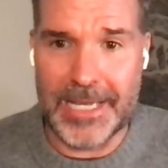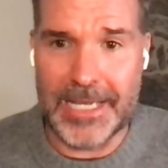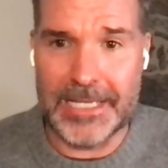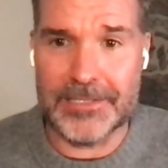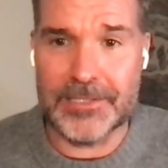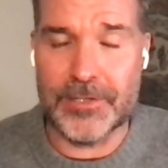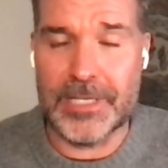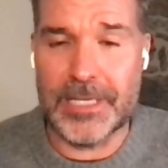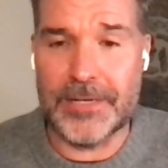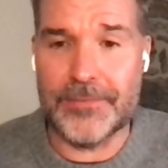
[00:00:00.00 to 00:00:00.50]
And
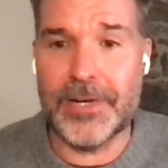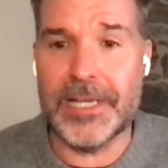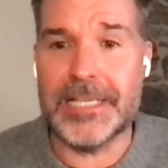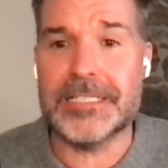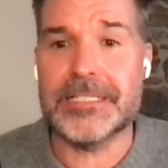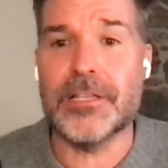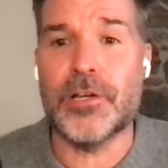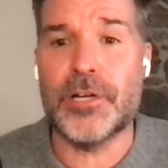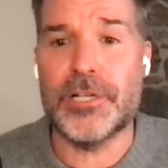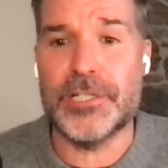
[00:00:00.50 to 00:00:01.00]
so they
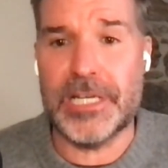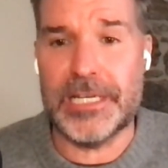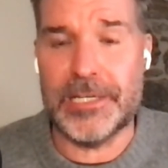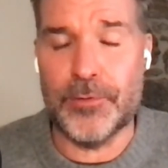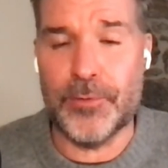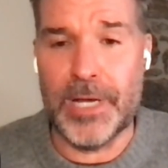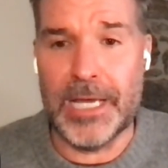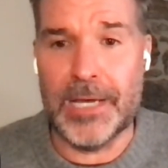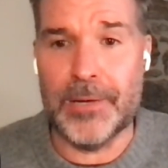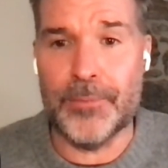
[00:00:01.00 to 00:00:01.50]
raised large
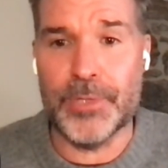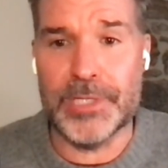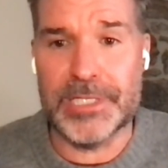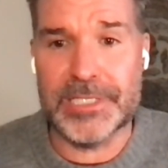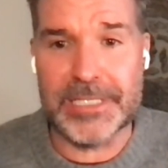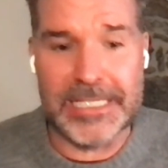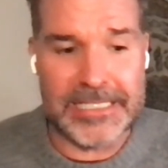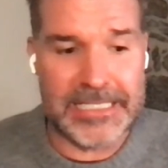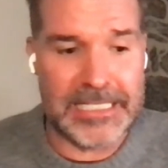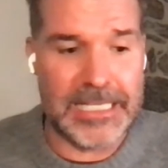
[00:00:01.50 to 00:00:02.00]
AUM, which
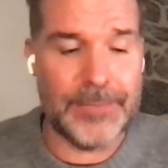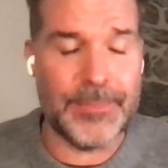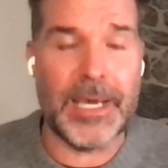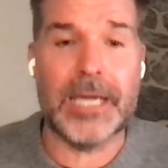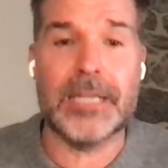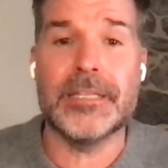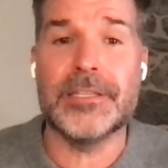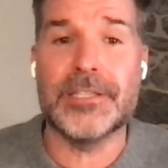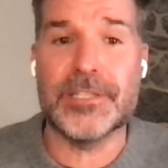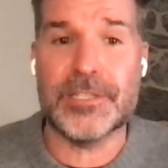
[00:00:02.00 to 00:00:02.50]
gets them
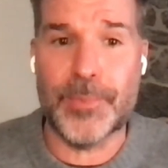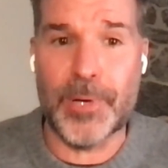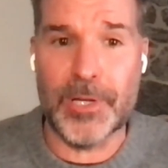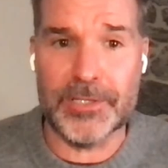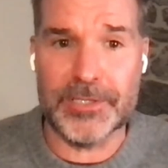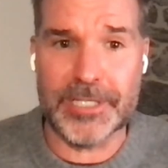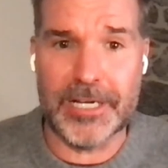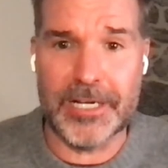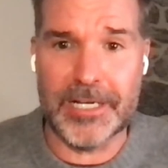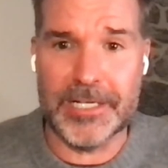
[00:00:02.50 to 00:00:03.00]
out of the
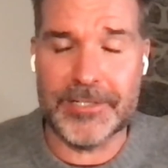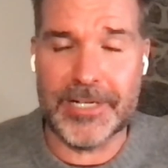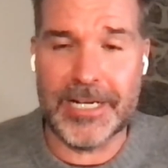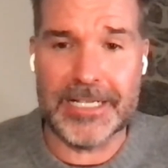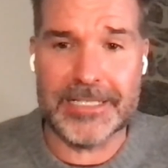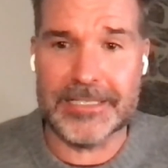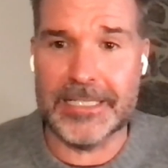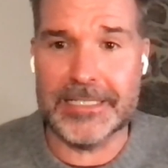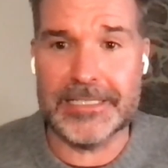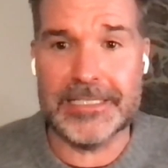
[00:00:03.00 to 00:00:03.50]
smaller
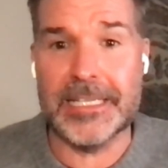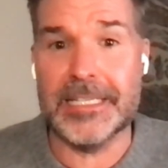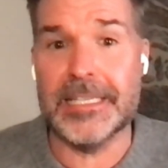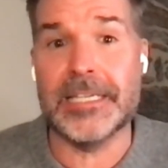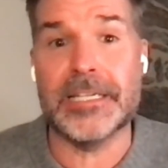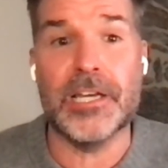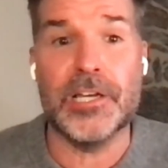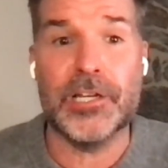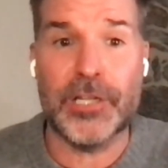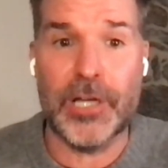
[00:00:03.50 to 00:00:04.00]
contracts, like, say,
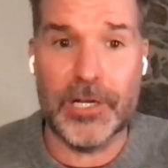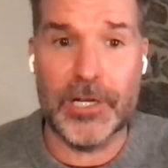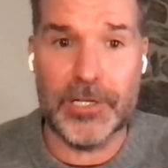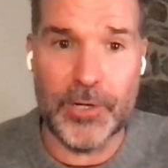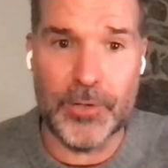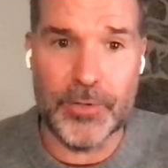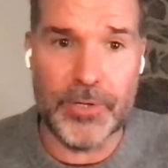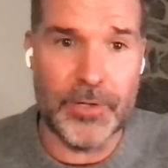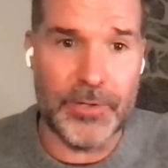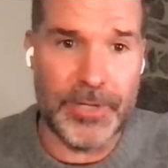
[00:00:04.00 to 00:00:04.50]
like a
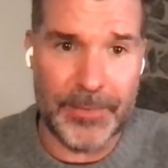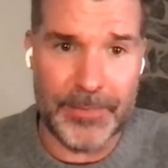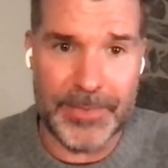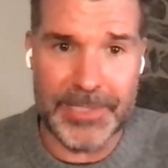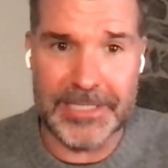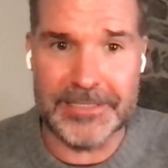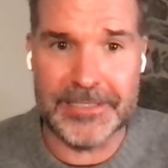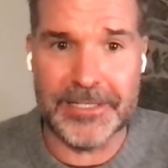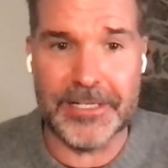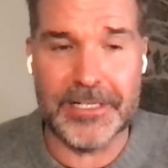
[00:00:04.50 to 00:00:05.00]
Coco that we
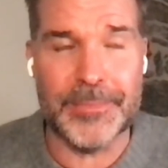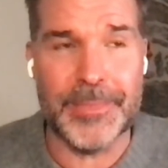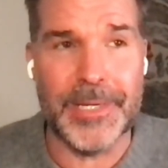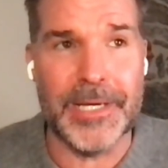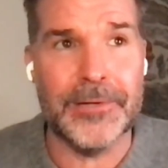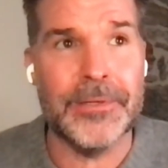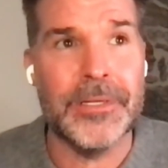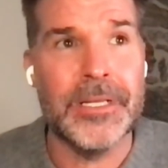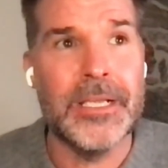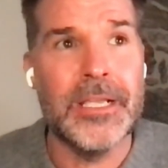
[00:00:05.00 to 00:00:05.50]
can talk
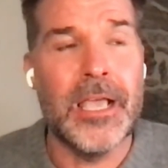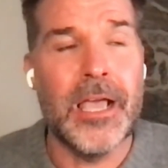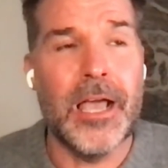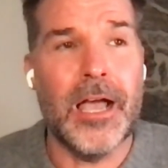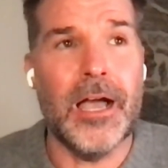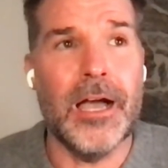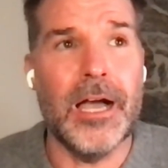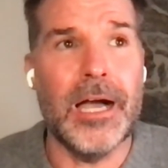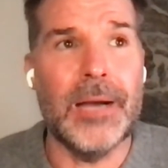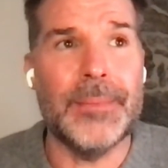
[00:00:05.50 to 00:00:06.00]
about.
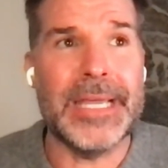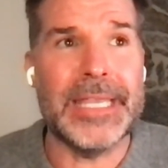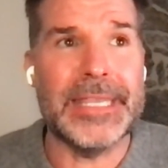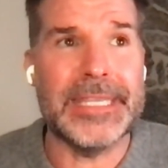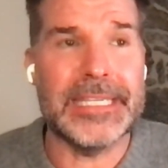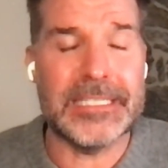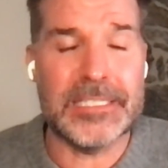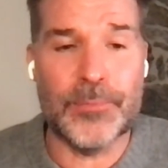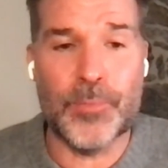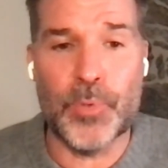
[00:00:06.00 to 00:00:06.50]
And they
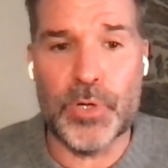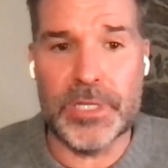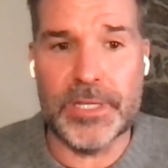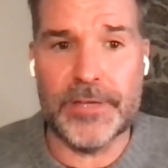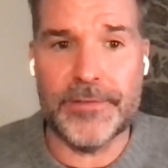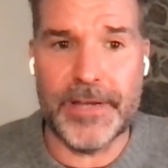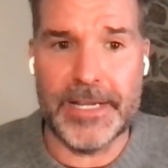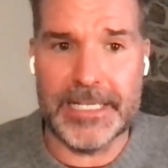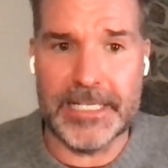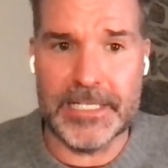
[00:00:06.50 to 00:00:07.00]
get them more in the
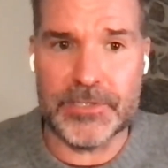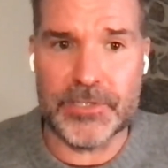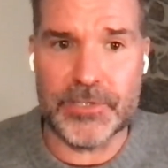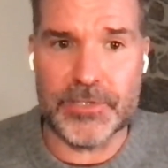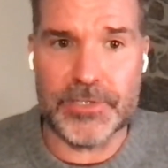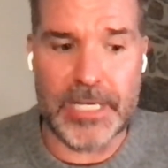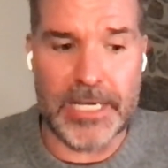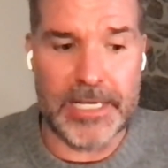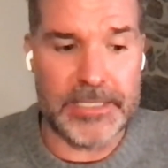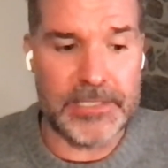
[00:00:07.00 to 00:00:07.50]
financial
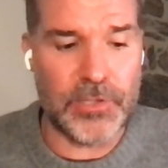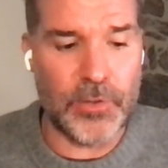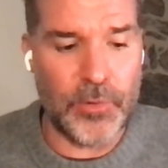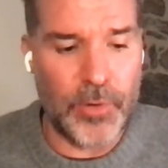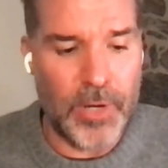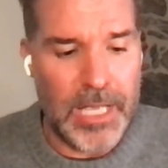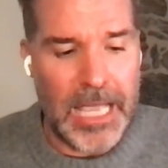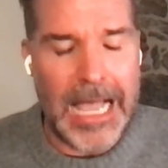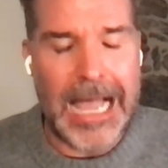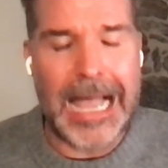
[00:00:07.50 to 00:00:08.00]
side. So
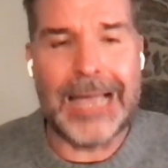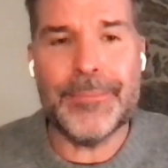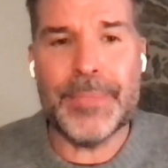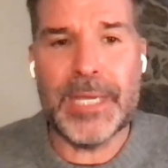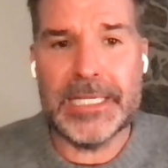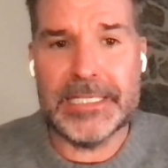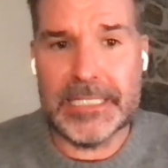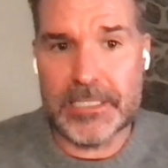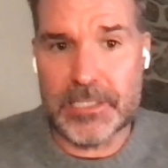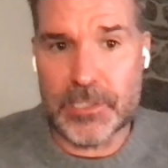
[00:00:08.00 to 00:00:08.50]
I may
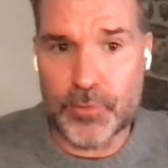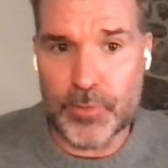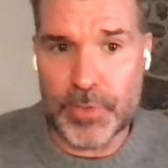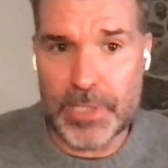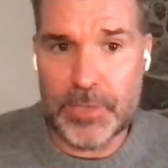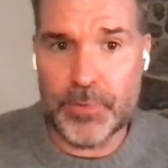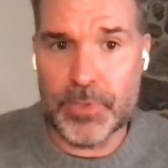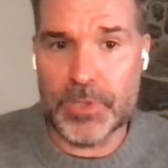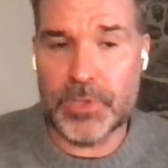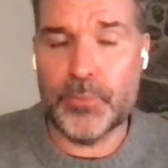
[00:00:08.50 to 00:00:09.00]
disagree
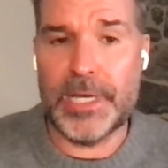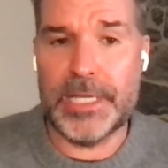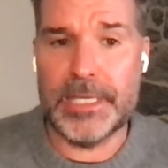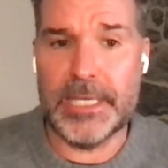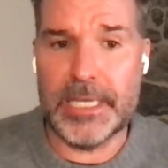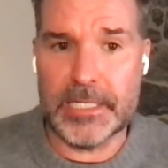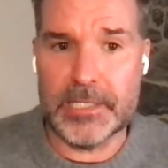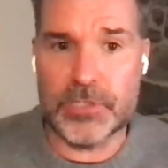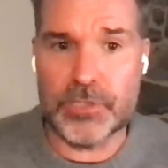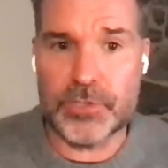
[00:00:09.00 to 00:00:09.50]
with the way they
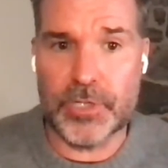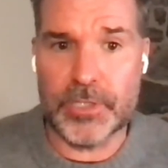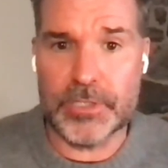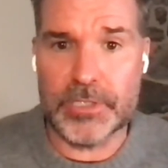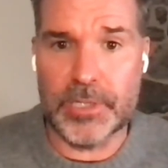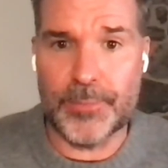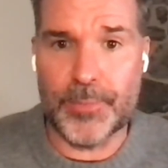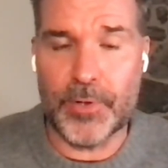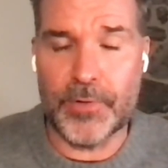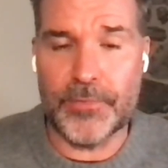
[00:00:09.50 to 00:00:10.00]
construct
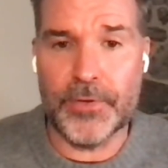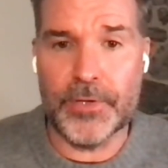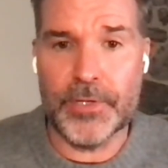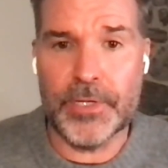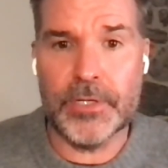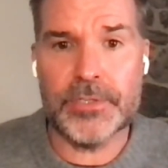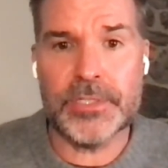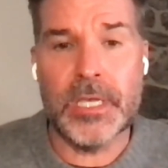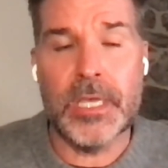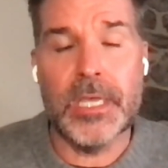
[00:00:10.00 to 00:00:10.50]
their
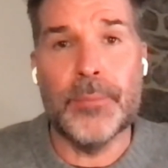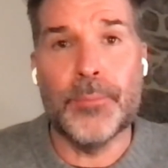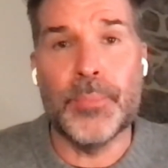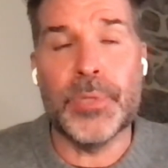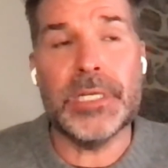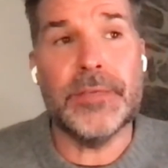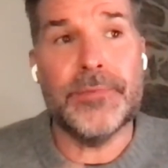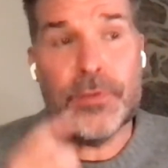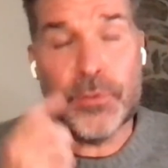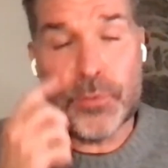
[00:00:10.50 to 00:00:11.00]
portfolios, but
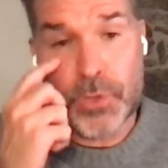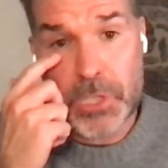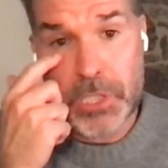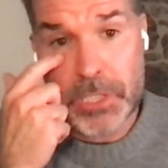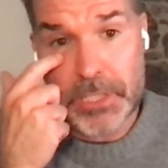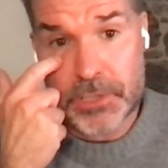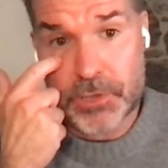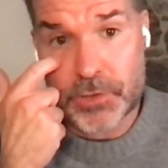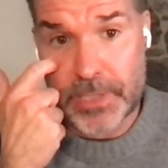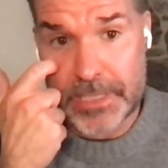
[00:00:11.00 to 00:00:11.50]
if you
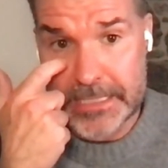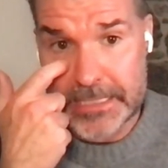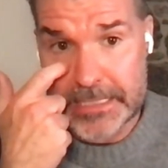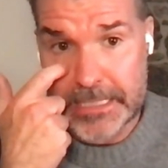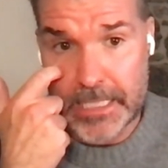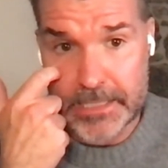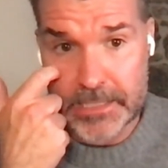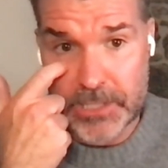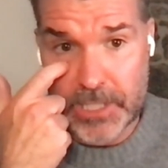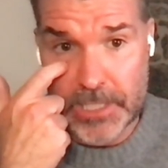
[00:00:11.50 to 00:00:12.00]
could trade the
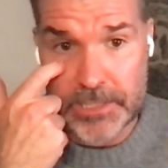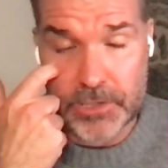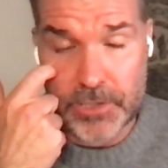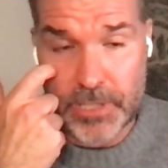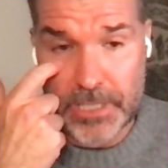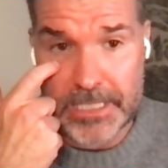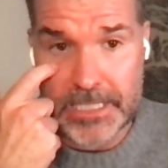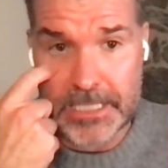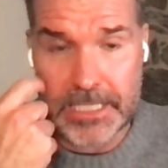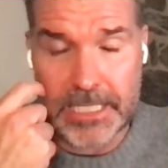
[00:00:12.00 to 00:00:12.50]
Stock Gen
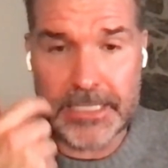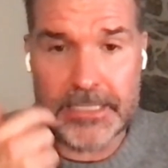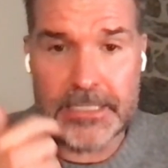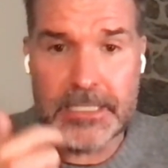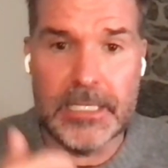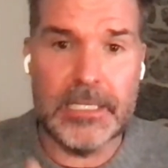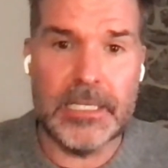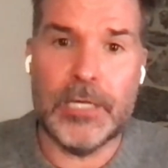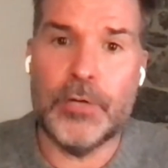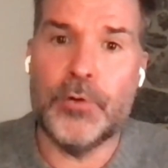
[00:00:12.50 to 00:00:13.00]
Trend Index,
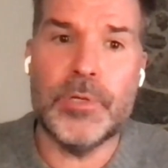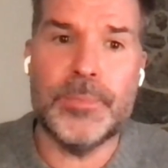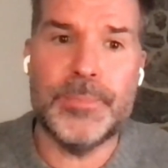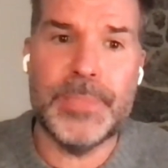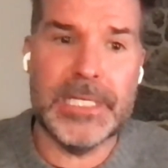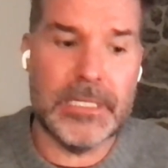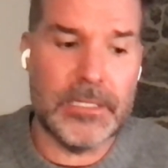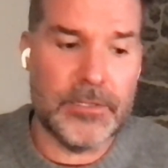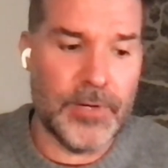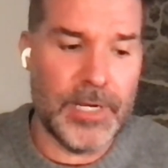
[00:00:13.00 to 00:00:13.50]
it would
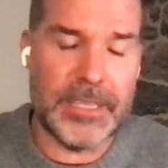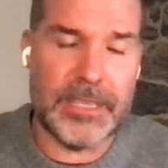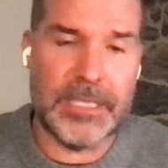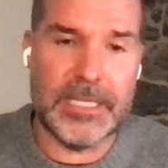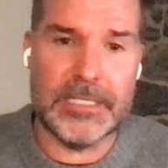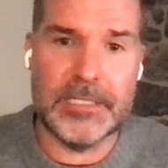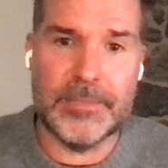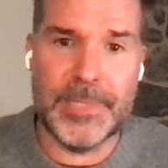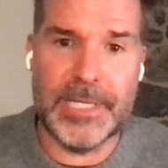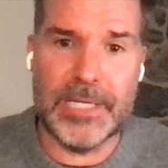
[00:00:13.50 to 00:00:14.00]
be a great
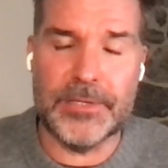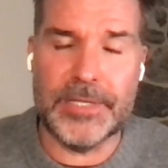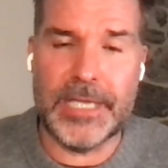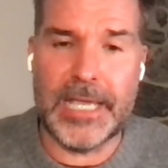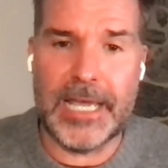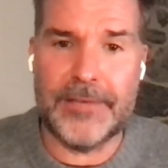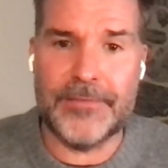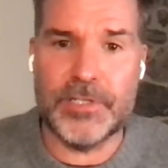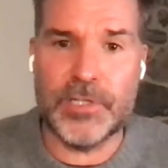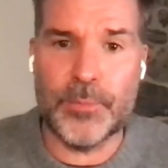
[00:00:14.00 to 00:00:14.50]
thing to be able to
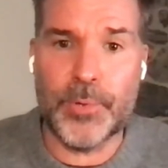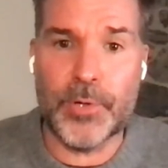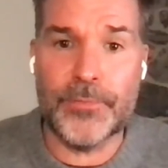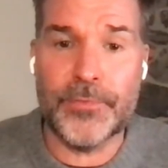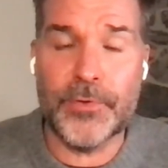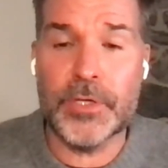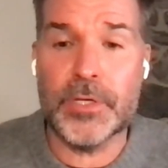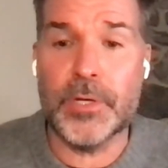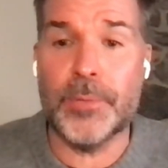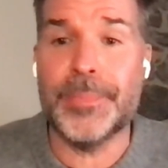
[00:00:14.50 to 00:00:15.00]
have in your portfolio.